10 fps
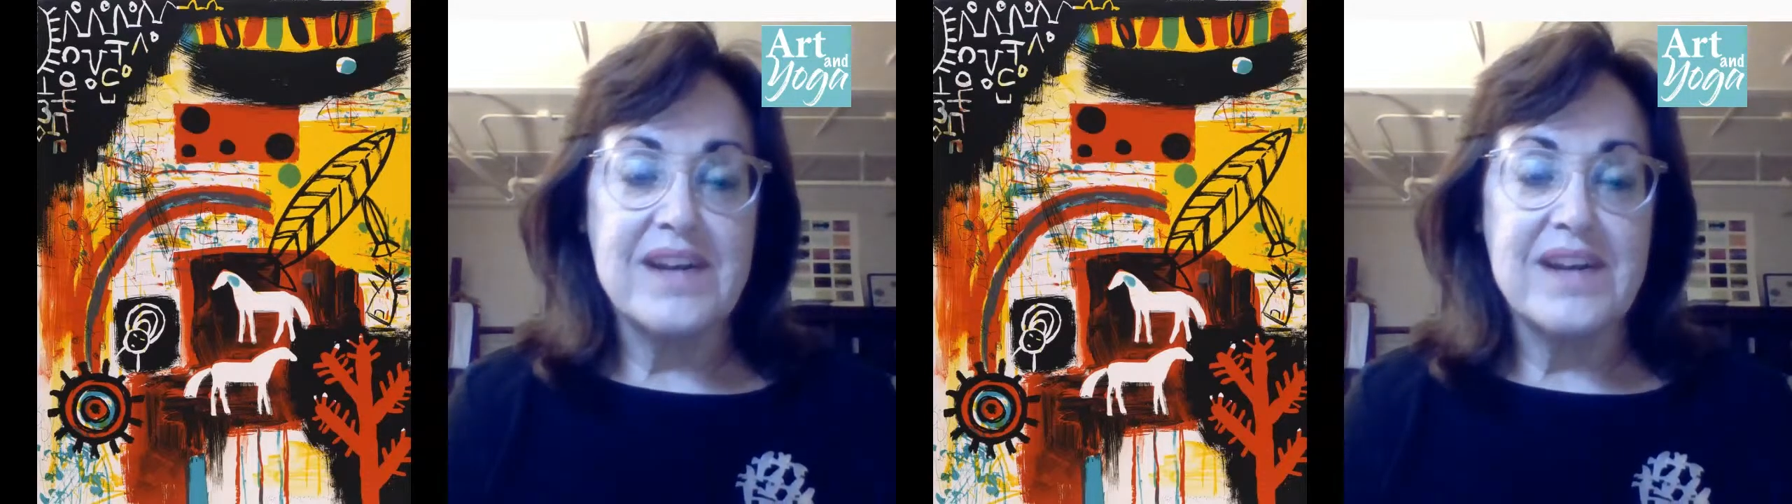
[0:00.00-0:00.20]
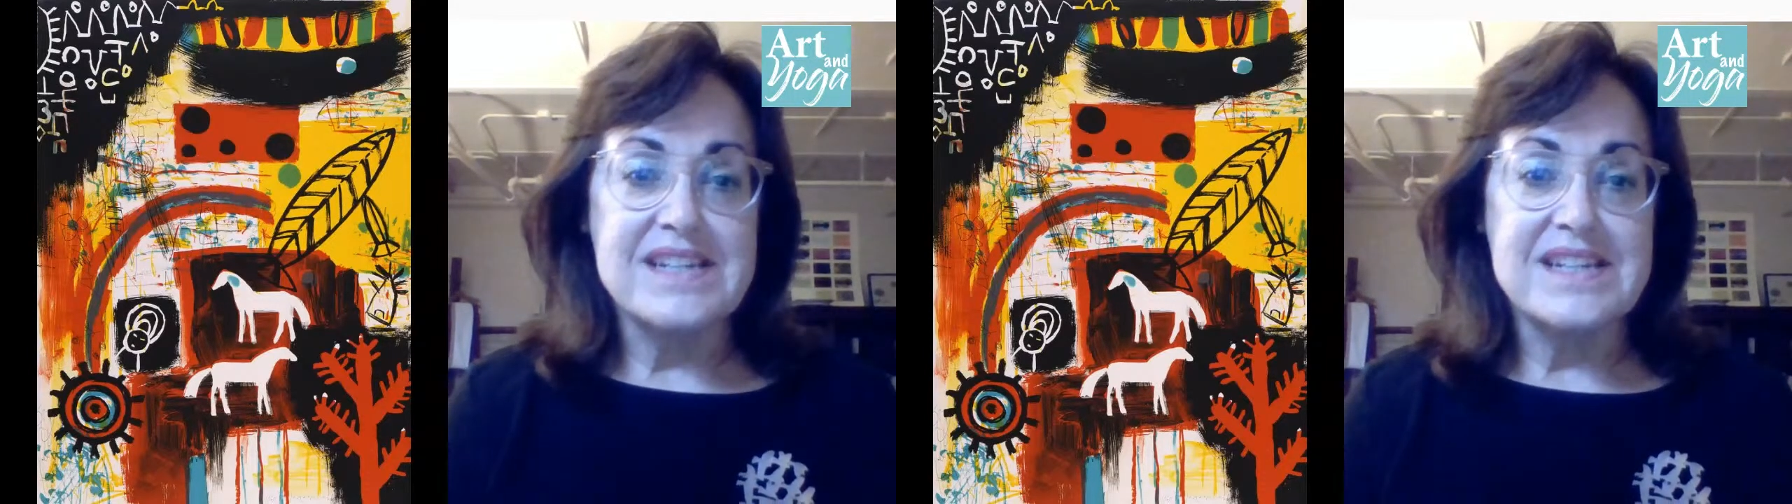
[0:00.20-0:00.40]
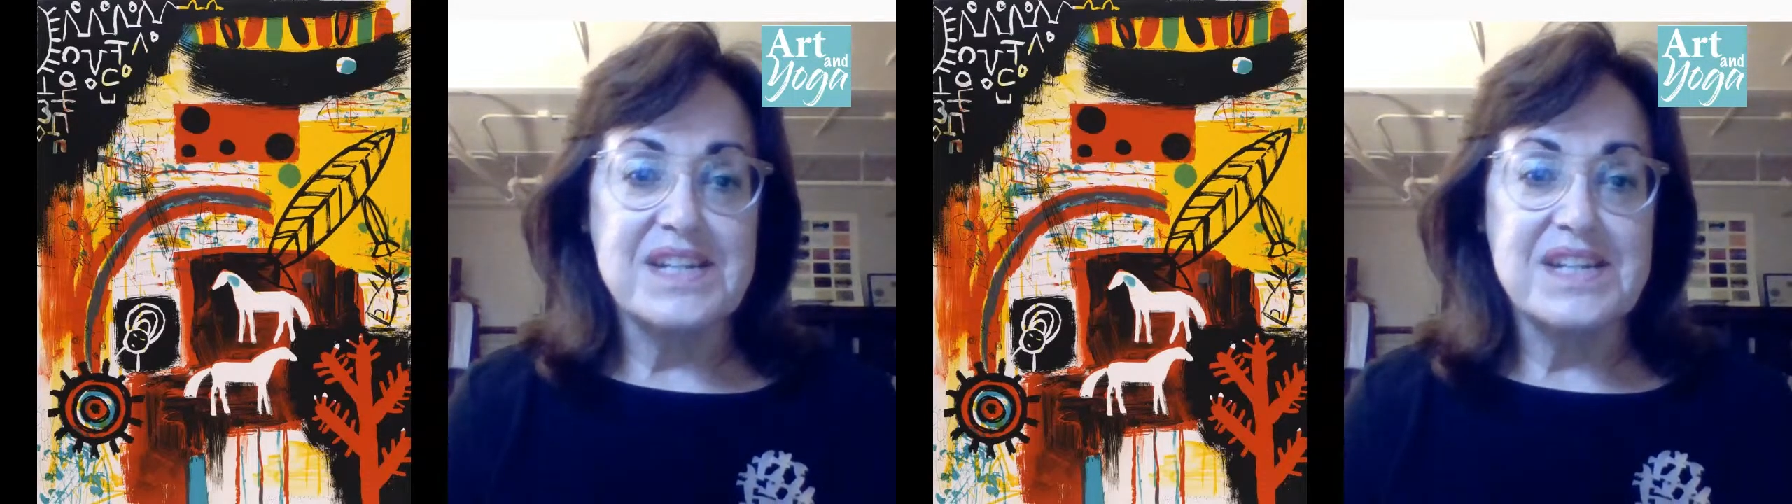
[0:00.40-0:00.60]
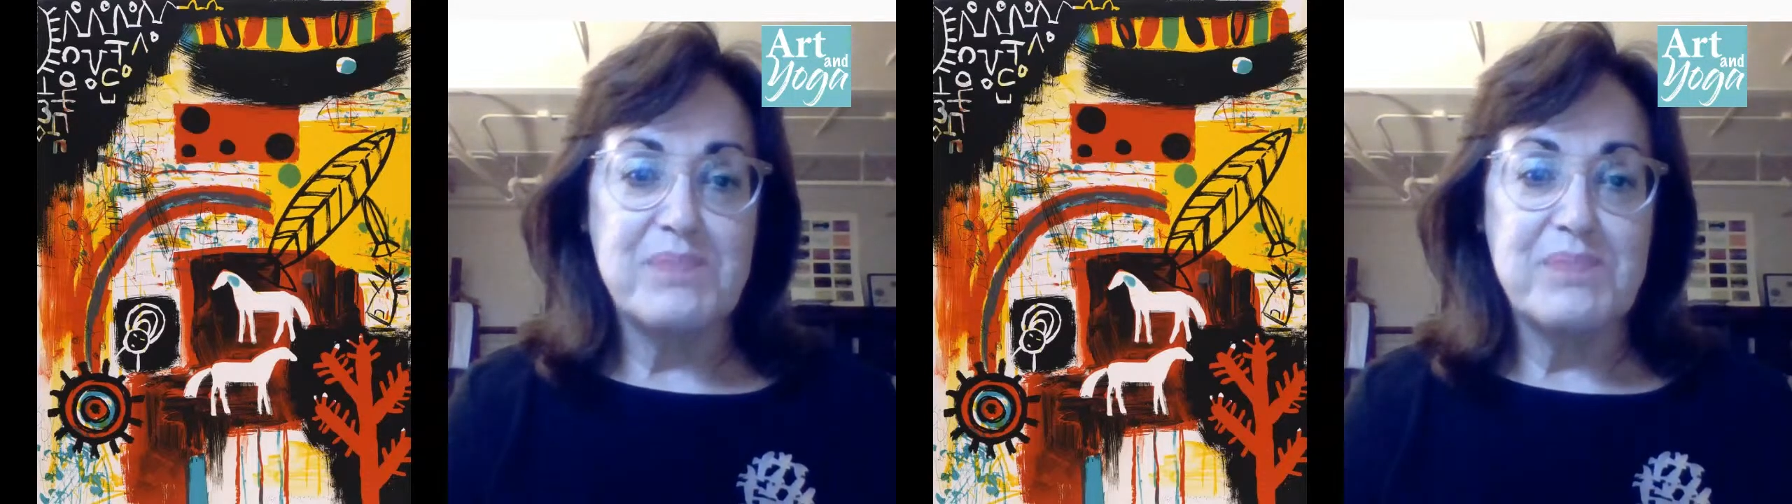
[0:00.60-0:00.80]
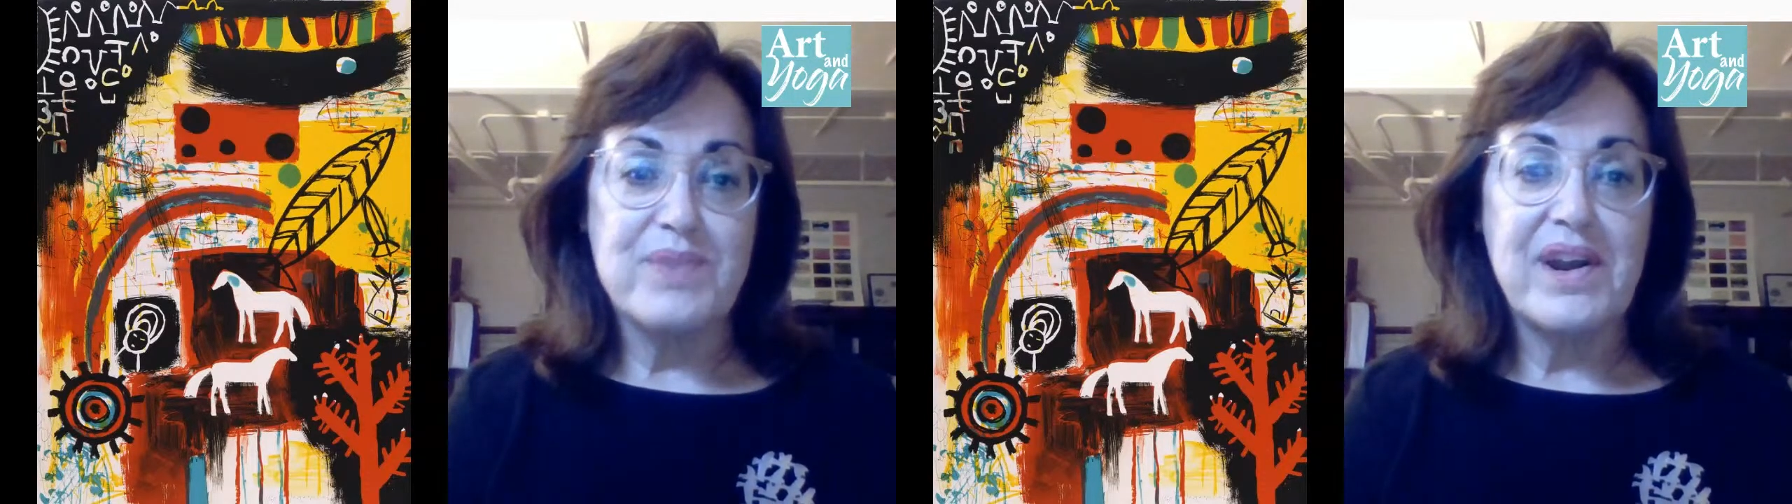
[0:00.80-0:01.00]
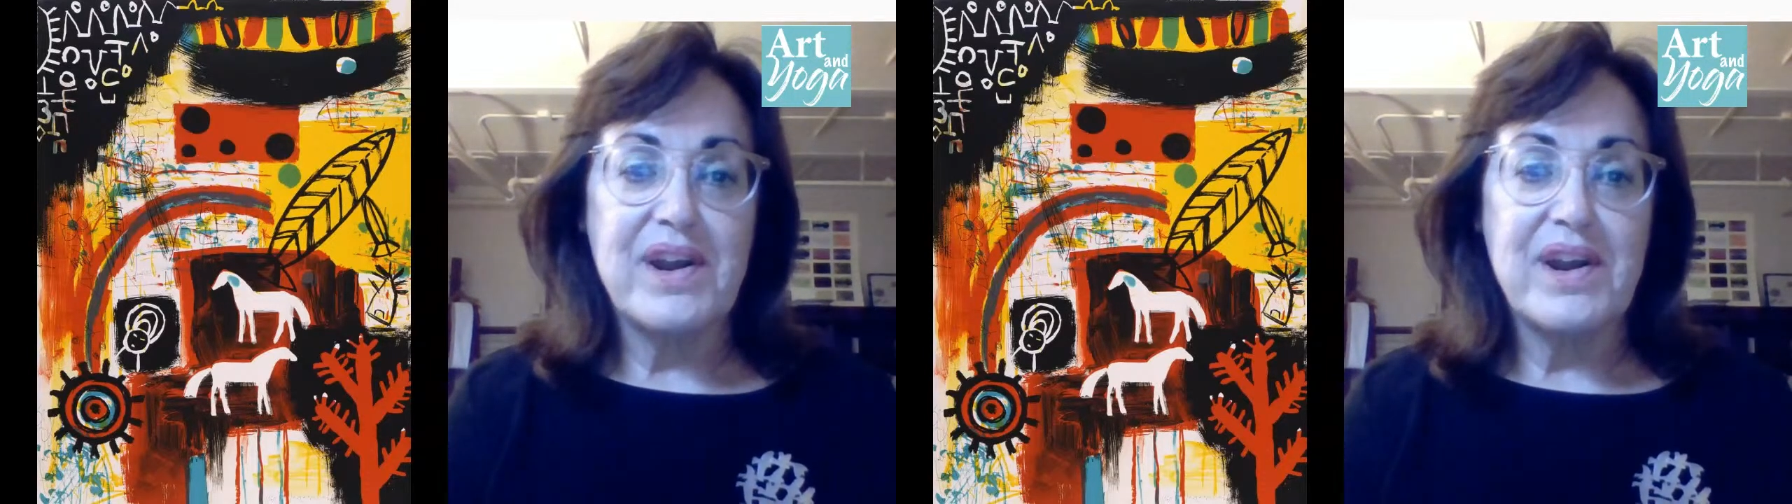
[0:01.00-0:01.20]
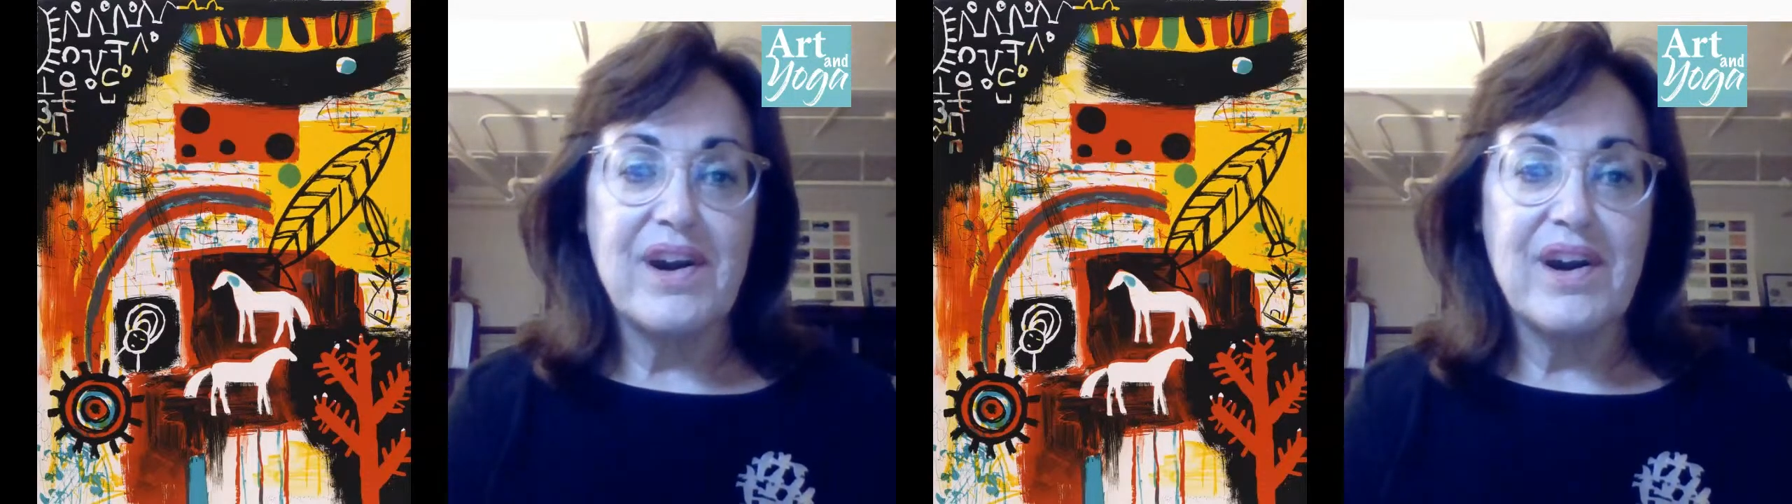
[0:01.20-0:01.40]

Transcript: contemporary art.